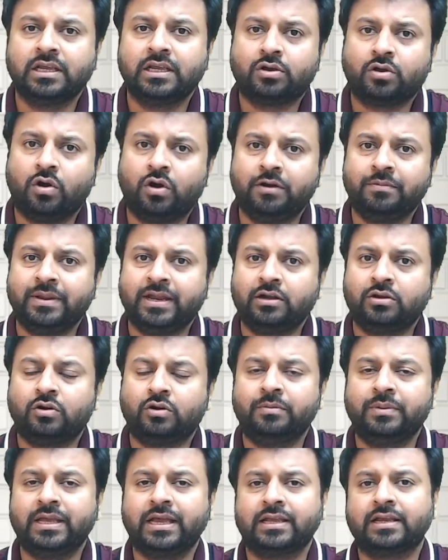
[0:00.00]
Called me and
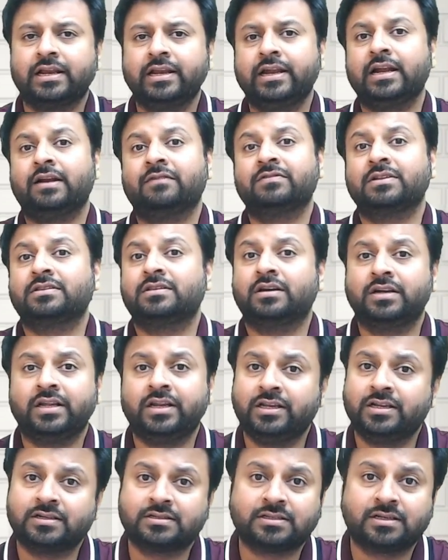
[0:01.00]
told me I cleared after 13
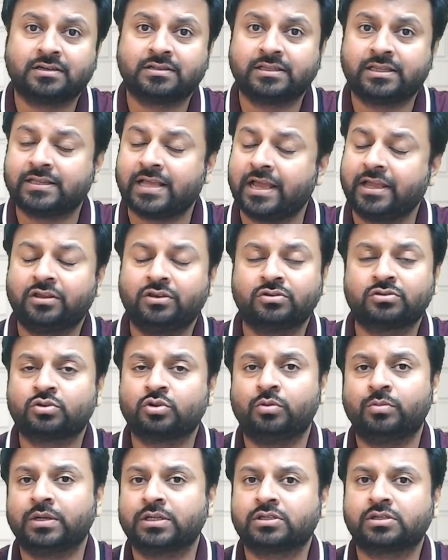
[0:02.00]
years, sir. Thank you
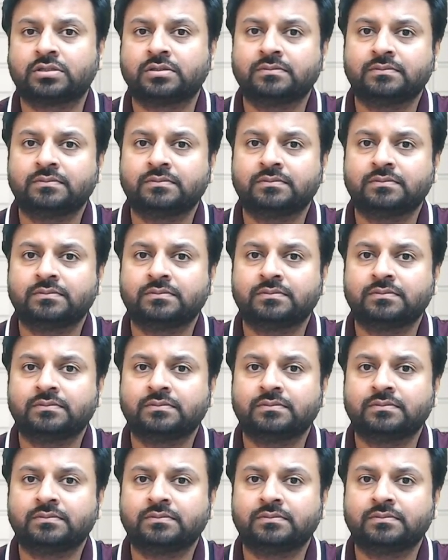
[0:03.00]
so much.